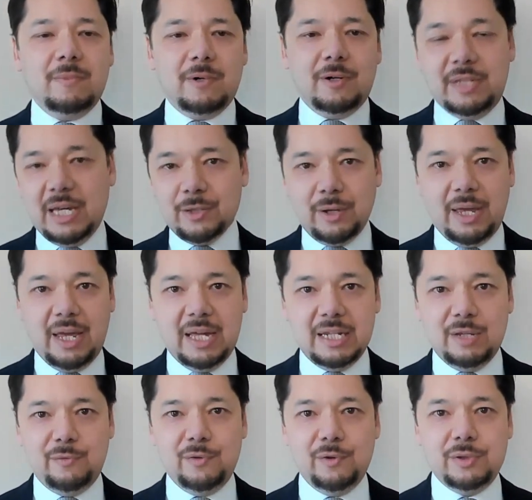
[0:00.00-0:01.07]
On the other
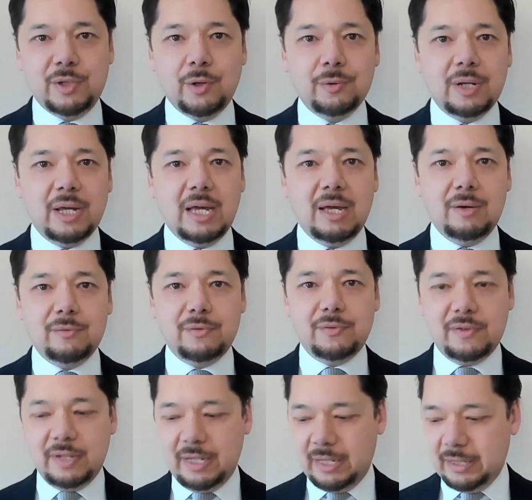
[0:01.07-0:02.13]
hand, if you don't
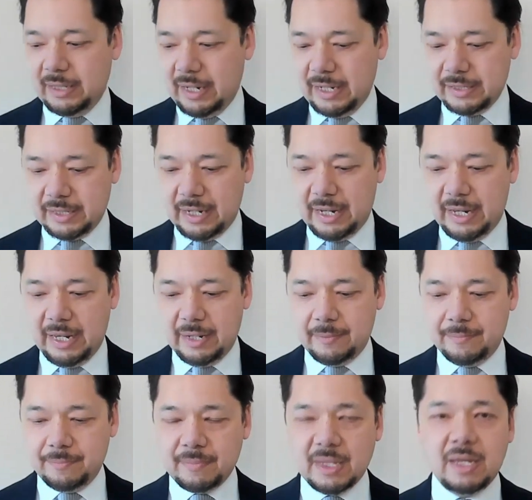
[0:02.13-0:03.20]
have a lined tie,
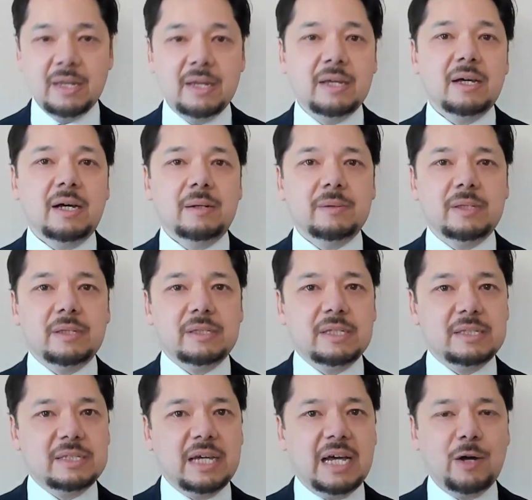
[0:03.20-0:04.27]

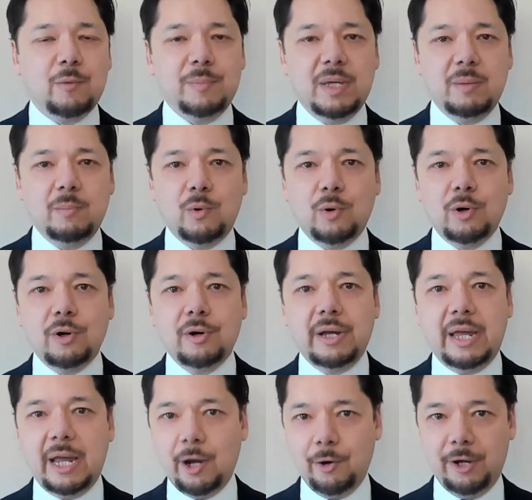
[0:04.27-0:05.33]
the tie will be more
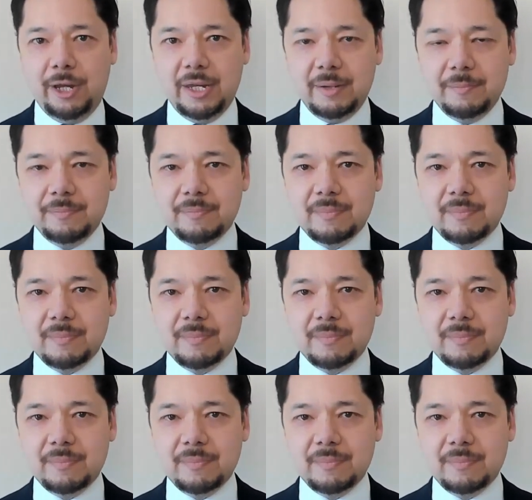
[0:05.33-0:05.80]
airy.